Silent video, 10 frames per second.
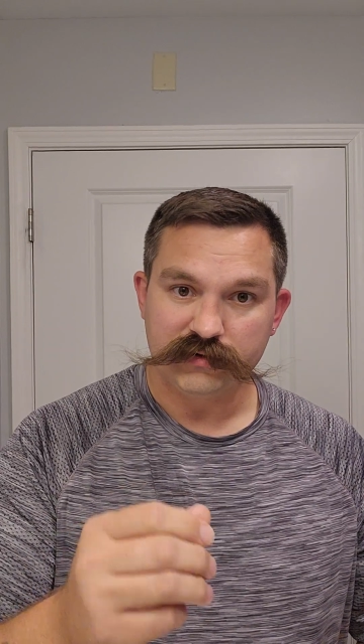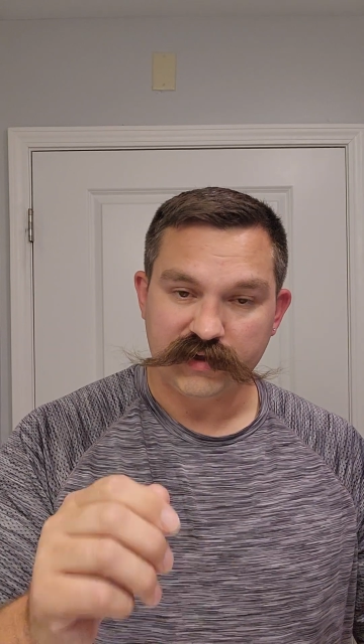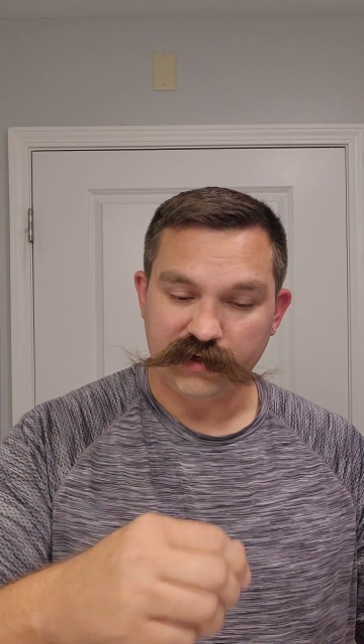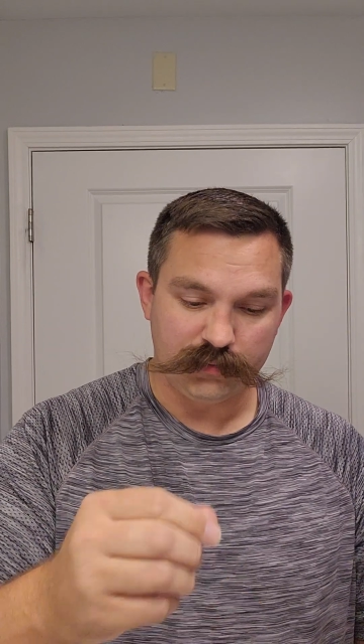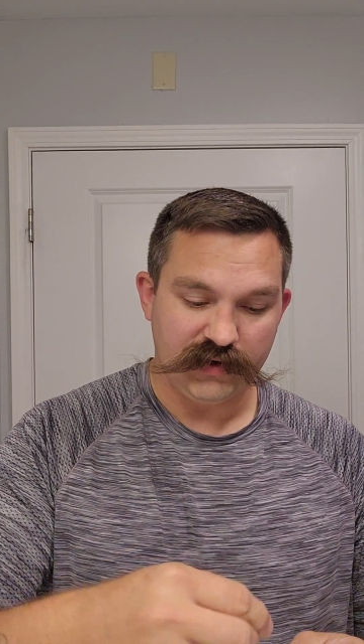
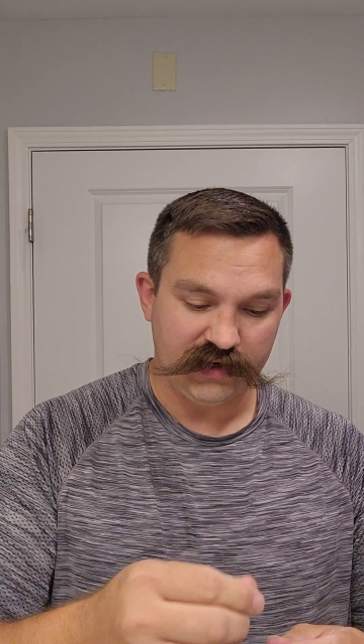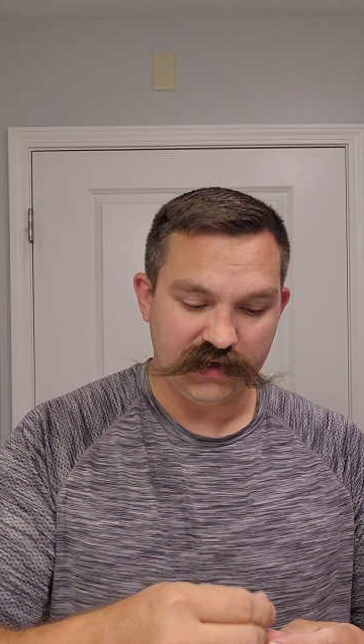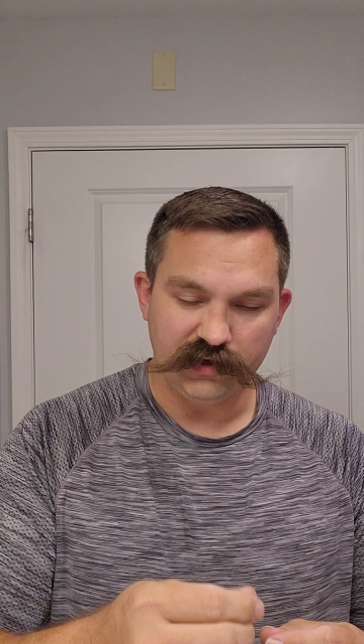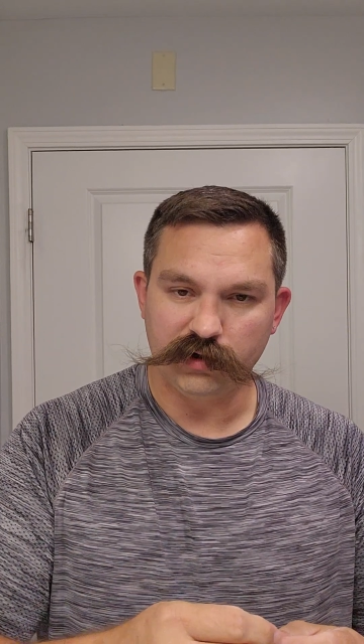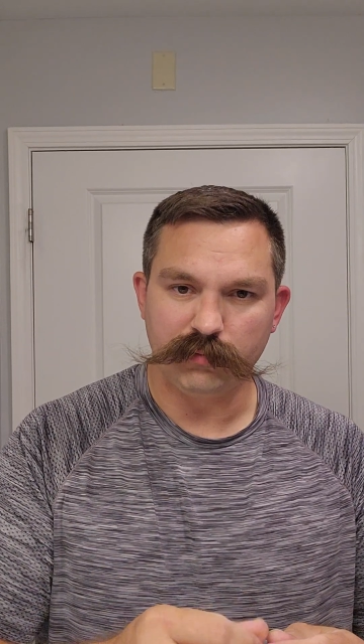Take your pick and
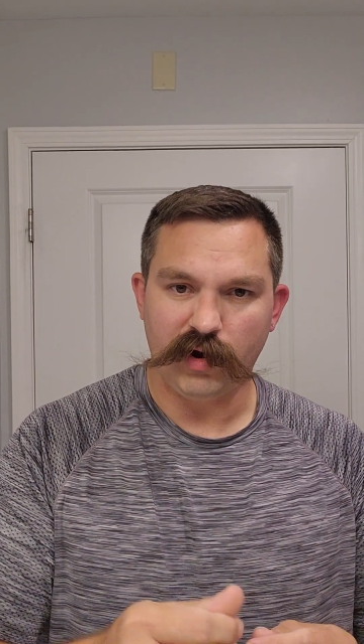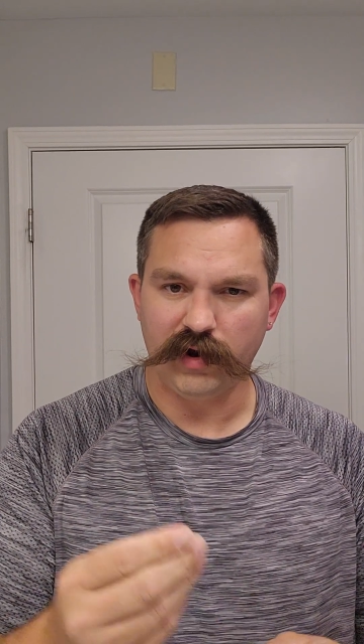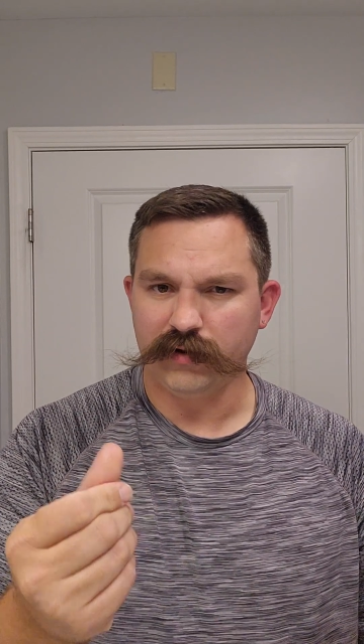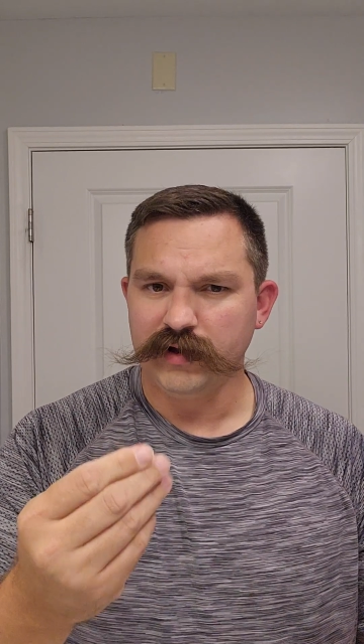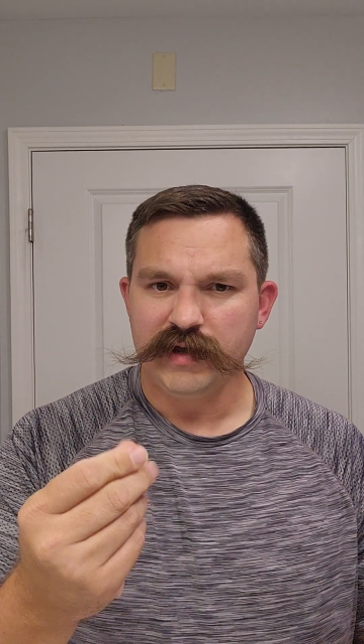get a little ball
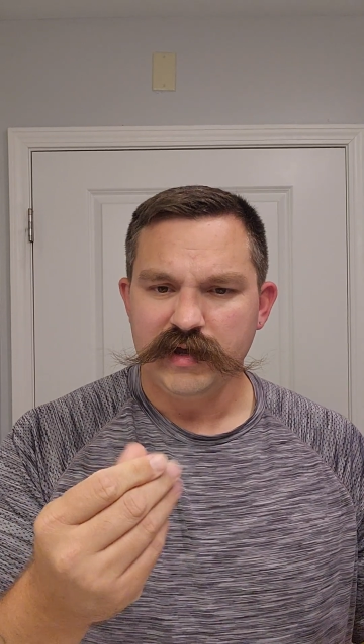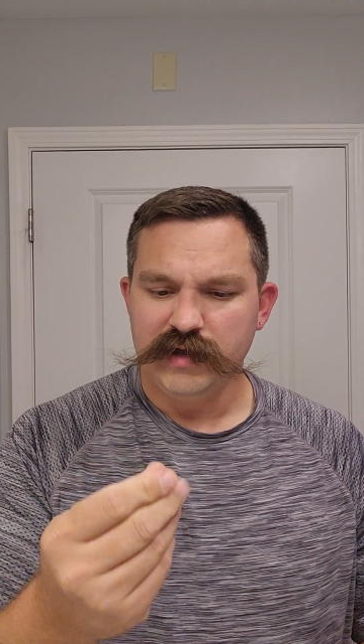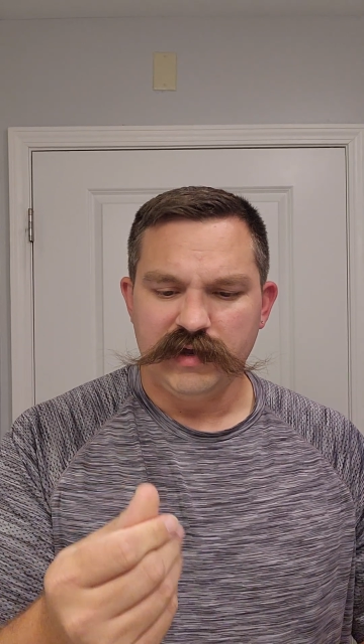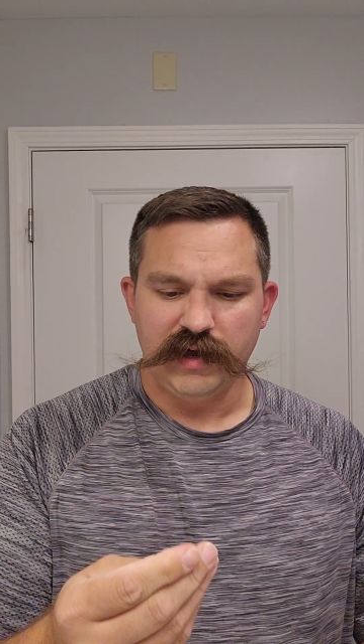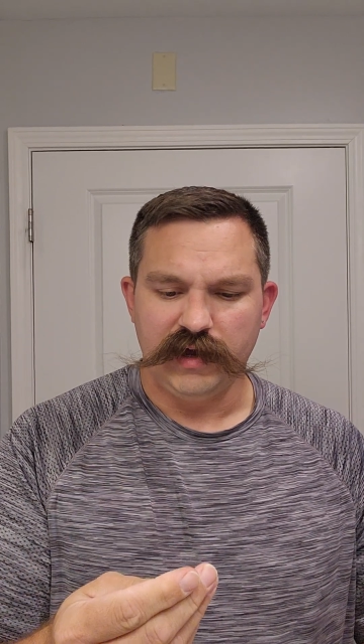out
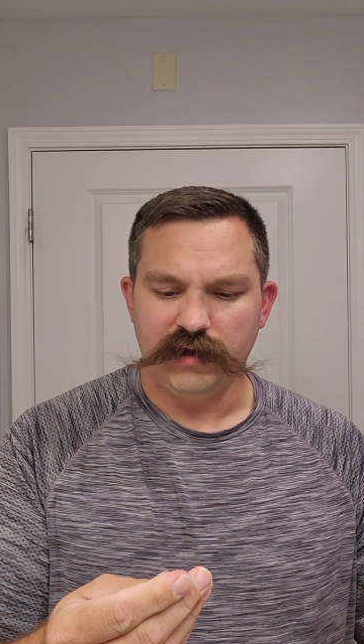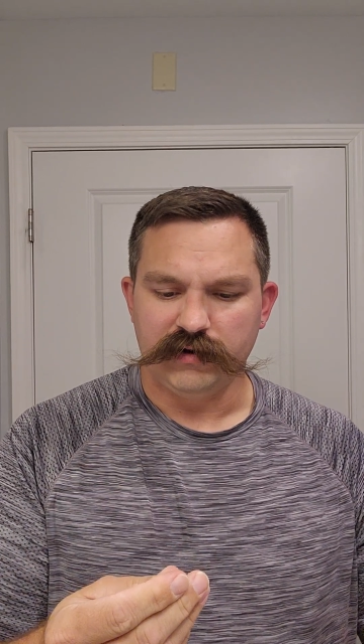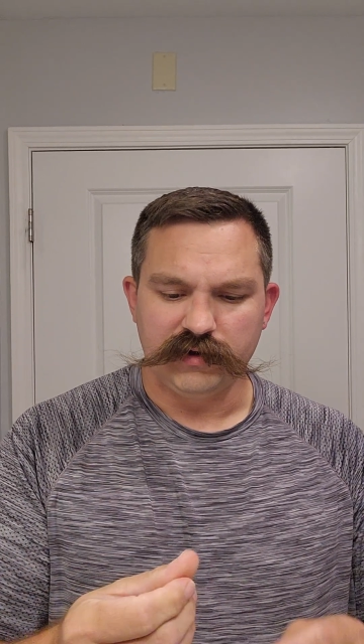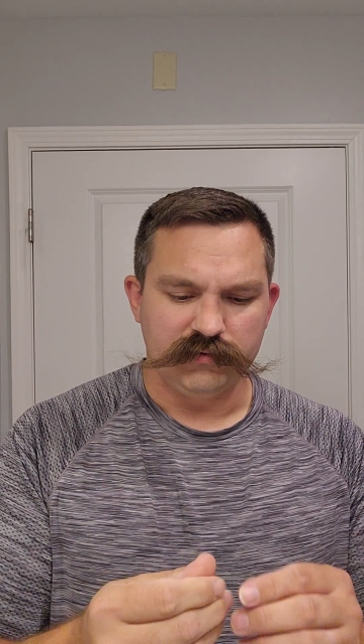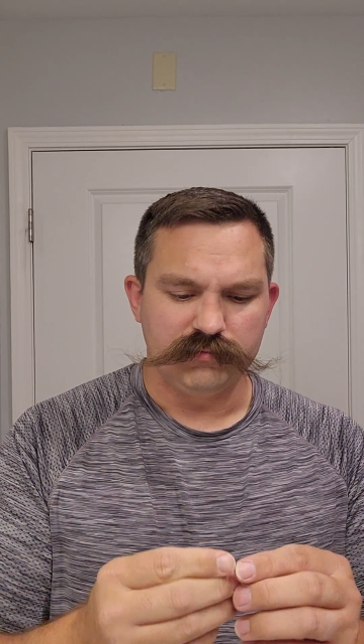
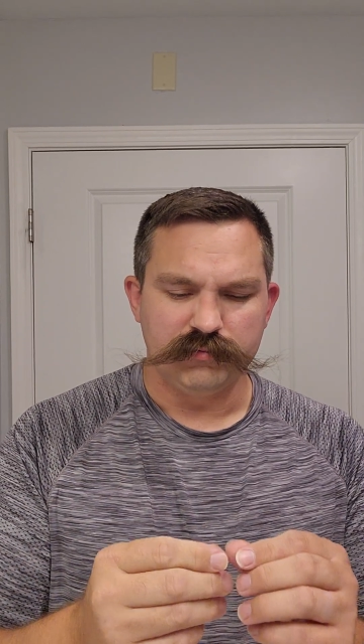and